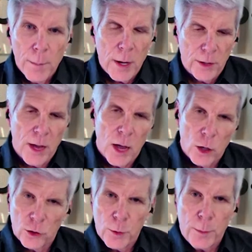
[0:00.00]
but is
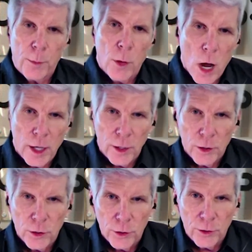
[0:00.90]
now just being brought
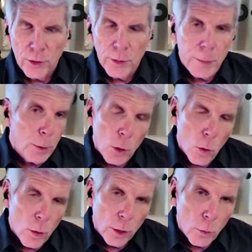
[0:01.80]
into this, and people
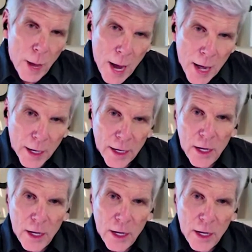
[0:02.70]
don't want to go back.